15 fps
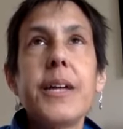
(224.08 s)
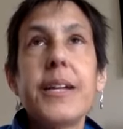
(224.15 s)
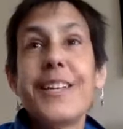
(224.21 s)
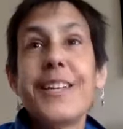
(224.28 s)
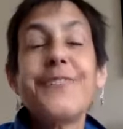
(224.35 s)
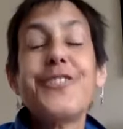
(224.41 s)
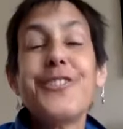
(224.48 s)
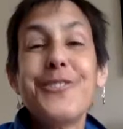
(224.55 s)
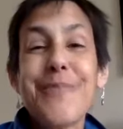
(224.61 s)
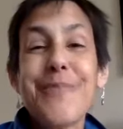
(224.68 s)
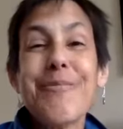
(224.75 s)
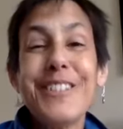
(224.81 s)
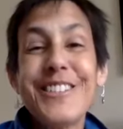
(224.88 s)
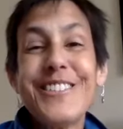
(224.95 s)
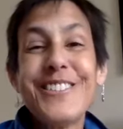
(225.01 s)
gives you
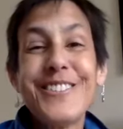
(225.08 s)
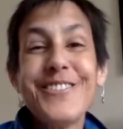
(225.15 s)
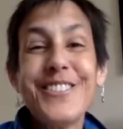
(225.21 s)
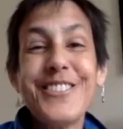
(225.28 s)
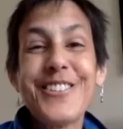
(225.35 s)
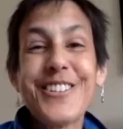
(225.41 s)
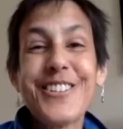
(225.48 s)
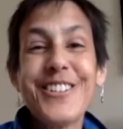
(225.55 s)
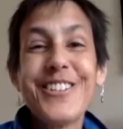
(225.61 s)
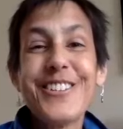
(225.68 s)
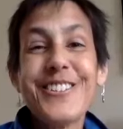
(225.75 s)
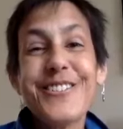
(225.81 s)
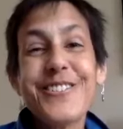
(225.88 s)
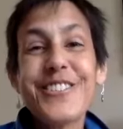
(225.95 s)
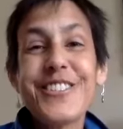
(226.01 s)
something to do in your
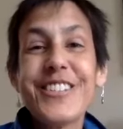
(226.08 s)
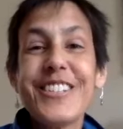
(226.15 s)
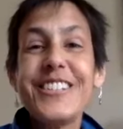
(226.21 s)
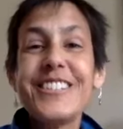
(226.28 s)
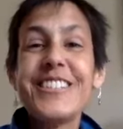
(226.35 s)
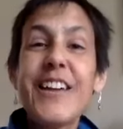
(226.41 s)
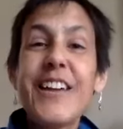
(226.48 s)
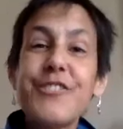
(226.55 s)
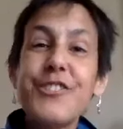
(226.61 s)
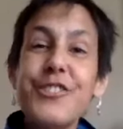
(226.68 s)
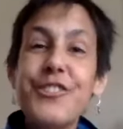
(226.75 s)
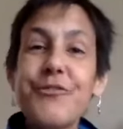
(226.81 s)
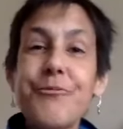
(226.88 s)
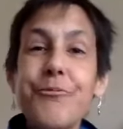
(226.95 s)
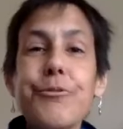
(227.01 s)
conclusion is after
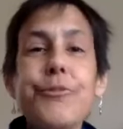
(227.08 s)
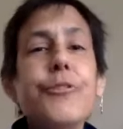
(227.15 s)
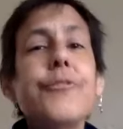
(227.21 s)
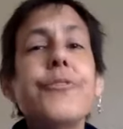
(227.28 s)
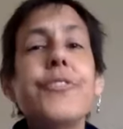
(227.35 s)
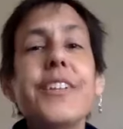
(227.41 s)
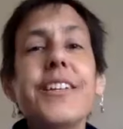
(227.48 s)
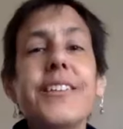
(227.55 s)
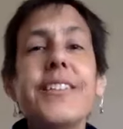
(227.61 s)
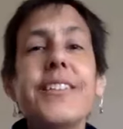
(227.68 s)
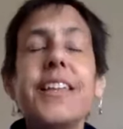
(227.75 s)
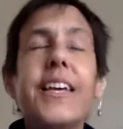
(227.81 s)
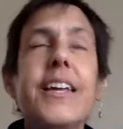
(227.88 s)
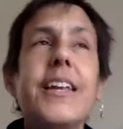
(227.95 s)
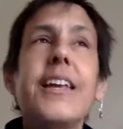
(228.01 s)
you've proven
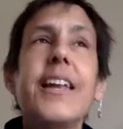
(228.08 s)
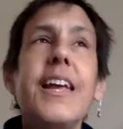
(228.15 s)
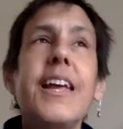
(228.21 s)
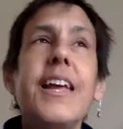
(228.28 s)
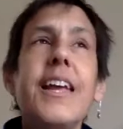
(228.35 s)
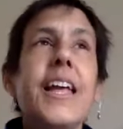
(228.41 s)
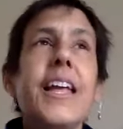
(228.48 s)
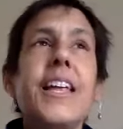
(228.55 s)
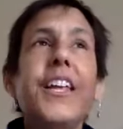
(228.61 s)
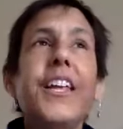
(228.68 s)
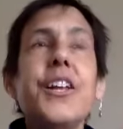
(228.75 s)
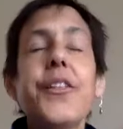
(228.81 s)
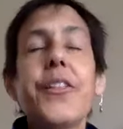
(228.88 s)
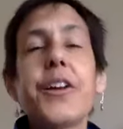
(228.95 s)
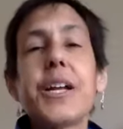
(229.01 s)
that,
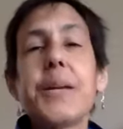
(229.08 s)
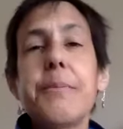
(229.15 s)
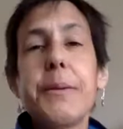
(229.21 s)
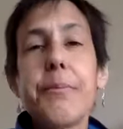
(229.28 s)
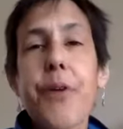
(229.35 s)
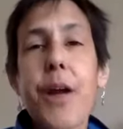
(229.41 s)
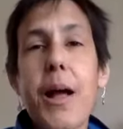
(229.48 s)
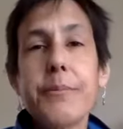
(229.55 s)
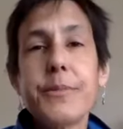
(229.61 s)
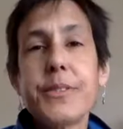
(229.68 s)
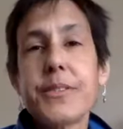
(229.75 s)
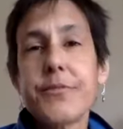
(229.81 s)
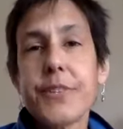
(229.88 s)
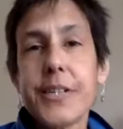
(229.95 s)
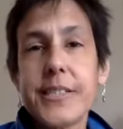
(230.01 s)
there can be
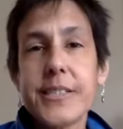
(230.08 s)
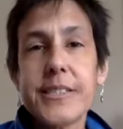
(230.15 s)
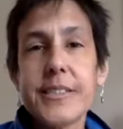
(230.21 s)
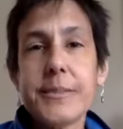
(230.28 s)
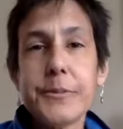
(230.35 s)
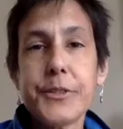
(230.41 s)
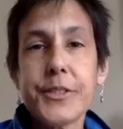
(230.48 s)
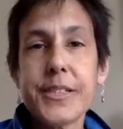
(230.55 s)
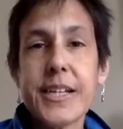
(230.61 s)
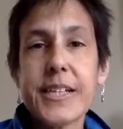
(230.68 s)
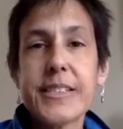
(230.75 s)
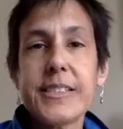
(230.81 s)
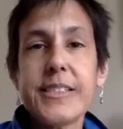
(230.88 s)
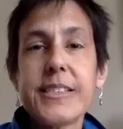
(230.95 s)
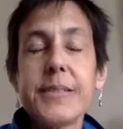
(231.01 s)
problems of racism or
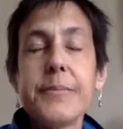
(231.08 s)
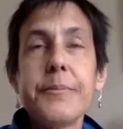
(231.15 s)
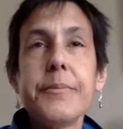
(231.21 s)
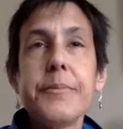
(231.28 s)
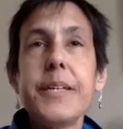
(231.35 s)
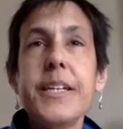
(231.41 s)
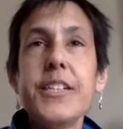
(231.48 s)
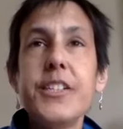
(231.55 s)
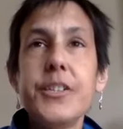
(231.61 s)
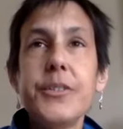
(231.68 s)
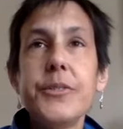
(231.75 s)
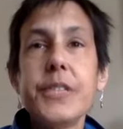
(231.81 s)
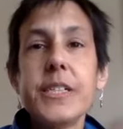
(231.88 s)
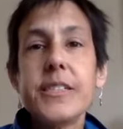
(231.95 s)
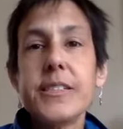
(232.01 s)
sexism in
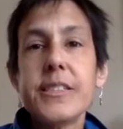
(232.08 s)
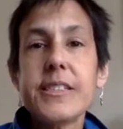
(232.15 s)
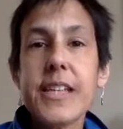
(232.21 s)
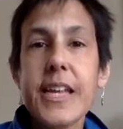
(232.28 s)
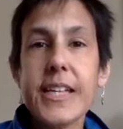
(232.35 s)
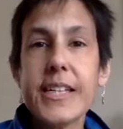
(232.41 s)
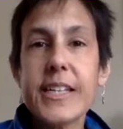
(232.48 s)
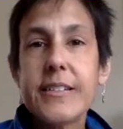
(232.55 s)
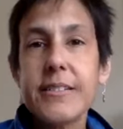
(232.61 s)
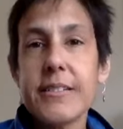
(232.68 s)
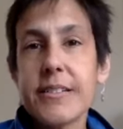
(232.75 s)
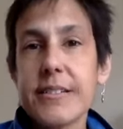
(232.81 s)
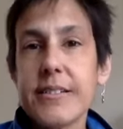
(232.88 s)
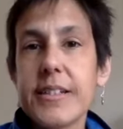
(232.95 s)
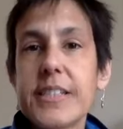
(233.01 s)
unions and
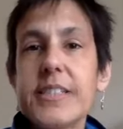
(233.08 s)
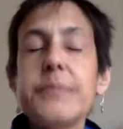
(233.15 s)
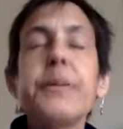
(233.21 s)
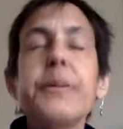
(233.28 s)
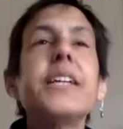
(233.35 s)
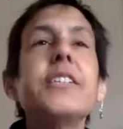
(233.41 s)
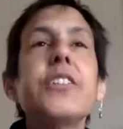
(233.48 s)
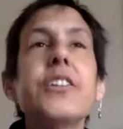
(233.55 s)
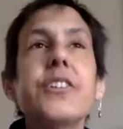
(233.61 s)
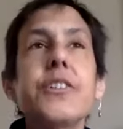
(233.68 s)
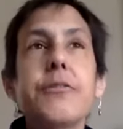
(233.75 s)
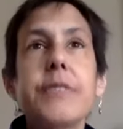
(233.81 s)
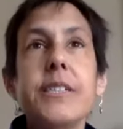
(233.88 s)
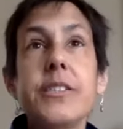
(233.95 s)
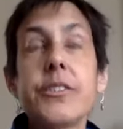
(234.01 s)
explained all
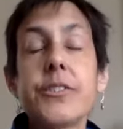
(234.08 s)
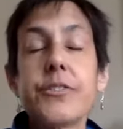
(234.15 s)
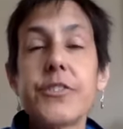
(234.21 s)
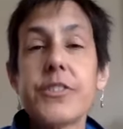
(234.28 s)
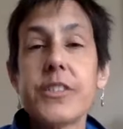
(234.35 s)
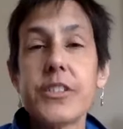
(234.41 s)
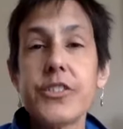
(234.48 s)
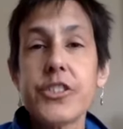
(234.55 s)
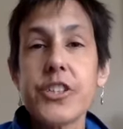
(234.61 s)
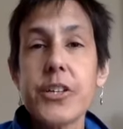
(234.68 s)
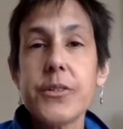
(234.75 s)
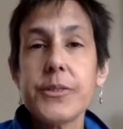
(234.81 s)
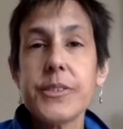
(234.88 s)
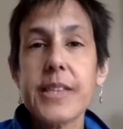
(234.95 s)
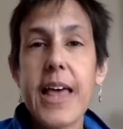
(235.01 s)
your research that
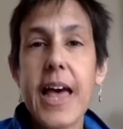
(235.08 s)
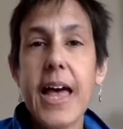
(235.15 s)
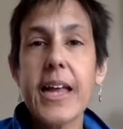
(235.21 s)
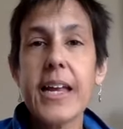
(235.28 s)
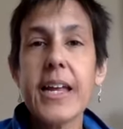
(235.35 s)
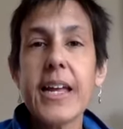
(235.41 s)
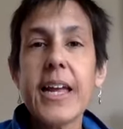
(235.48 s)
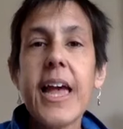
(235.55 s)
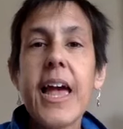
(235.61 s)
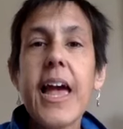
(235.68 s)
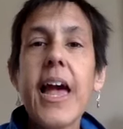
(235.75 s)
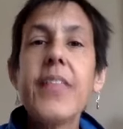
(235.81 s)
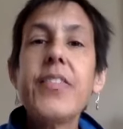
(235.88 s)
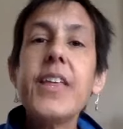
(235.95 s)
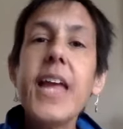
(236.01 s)
shows that,
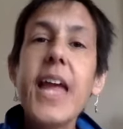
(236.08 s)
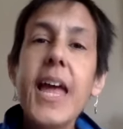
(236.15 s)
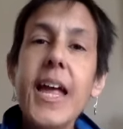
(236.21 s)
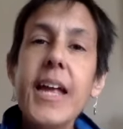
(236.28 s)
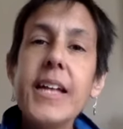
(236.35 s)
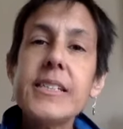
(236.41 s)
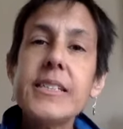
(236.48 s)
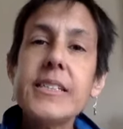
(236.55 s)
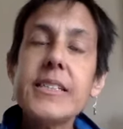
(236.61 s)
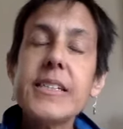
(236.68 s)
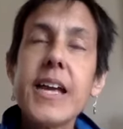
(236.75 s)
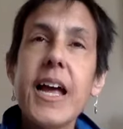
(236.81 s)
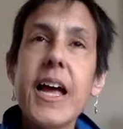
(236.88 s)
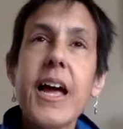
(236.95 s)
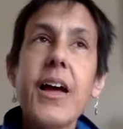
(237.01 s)
at the end
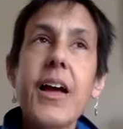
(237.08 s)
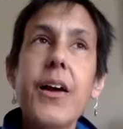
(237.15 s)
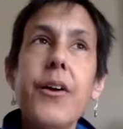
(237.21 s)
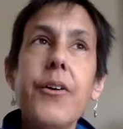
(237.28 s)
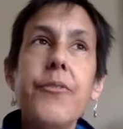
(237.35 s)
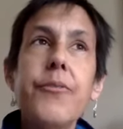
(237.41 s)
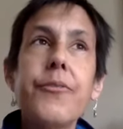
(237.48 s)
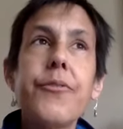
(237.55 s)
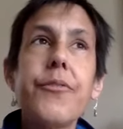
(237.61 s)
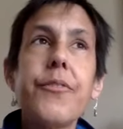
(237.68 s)
of